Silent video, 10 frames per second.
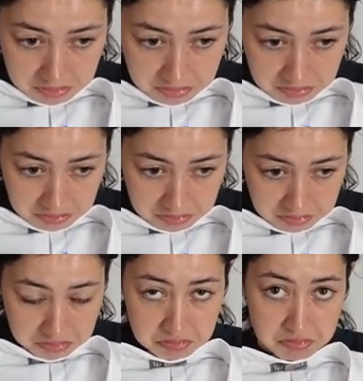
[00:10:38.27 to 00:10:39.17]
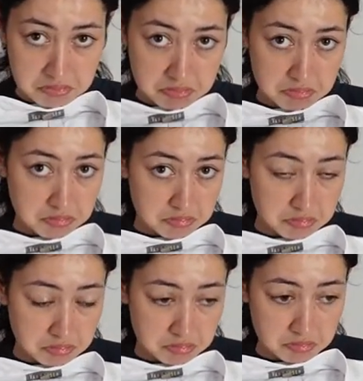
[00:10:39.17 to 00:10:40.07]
No one is speaking in this clip.